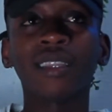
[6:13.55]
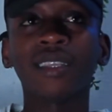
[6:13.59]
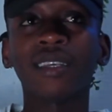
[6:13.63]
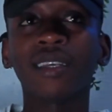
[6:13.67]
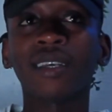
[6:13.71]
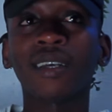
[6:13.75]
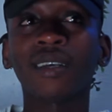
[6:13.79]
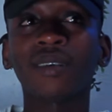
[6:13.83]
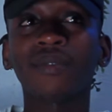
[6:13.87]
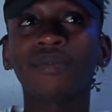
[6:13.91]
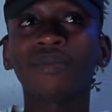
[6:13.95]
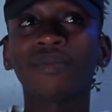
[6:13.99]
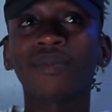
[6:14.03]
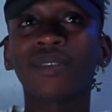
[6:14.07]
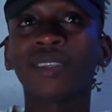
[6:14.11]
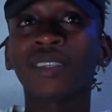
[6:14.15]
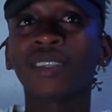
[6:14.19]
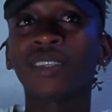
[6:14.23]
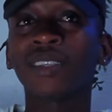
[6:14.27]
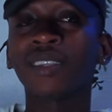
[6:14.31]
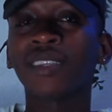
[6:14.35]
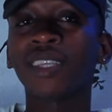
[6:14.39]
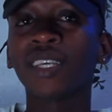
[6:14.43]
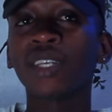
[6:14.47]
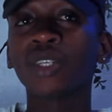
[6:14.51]
uh,
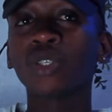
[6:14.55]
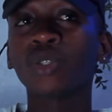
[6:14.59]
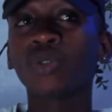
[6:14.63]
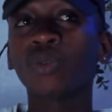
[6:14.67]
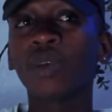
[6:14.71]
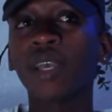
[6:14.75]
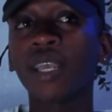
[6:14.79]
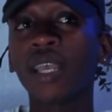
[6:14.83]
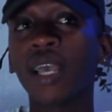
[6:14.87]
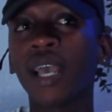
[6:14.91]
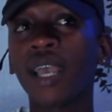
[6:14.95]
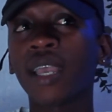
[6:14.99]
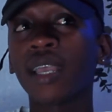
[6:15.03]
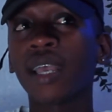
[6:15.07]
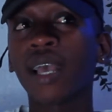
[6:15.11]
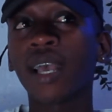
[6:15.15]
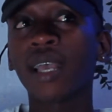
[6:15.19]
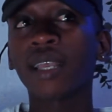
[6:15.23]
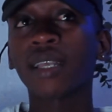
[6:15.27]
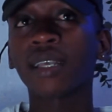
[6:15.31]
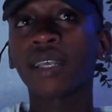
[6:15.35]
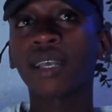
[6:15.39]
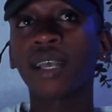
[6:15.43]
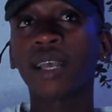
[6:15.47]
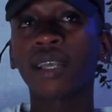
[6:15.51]
that is why I I,
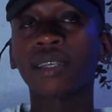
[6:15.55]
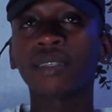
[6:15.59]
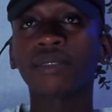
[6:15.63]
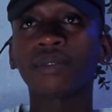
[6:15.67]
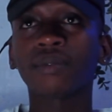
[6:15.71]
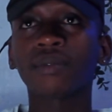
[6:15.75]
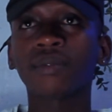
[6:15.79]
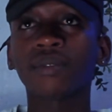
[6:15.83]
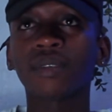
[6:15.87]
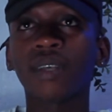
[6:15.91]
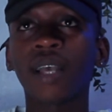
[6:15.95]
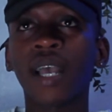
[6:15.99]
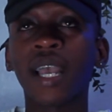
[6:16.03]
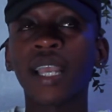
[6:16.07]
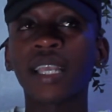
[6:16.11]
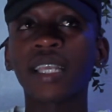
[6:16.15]
I,